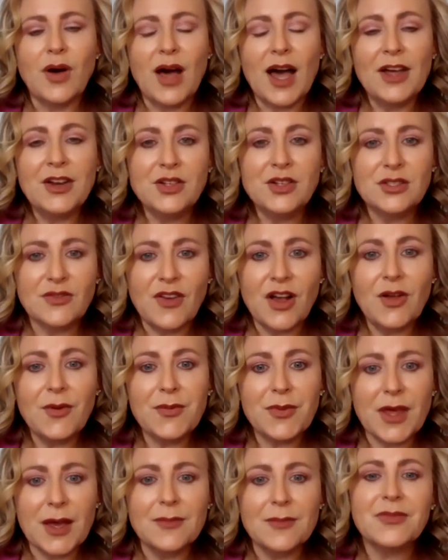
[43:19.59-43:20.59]
Well, how do you
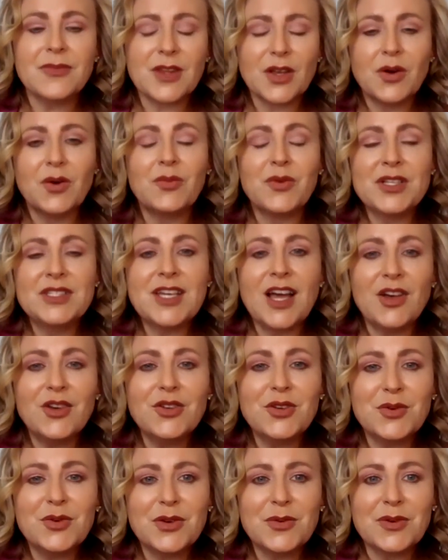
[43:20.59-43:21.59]
develop them? We
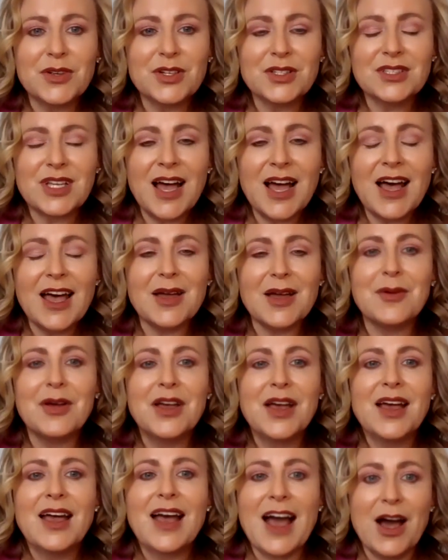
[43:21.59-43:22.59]
tell you in real
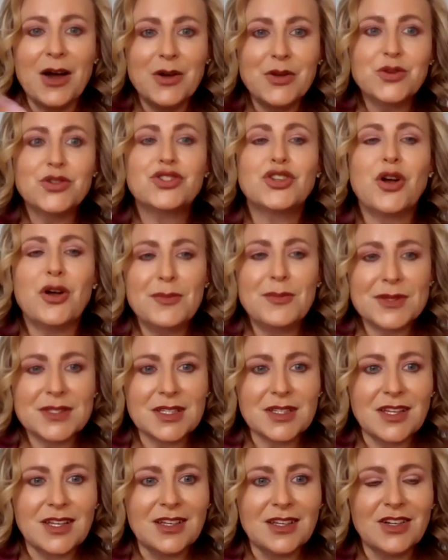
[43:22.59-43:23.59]
time how you show up
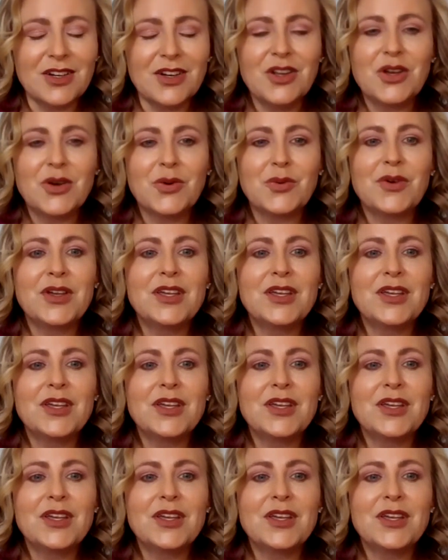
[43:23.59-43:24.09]
as a leader.